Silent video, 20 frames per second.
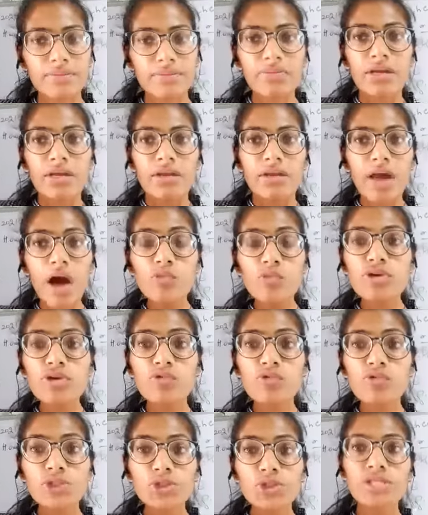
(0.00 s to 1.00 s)
Now the
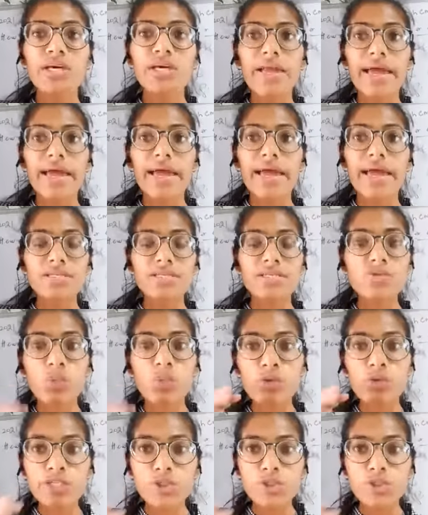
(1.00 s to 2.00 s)
question arises,
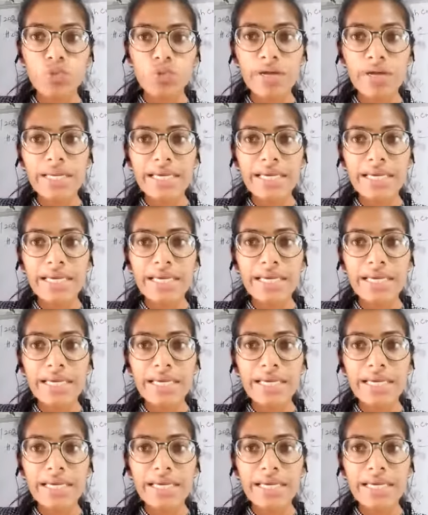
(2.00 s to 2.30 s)
which one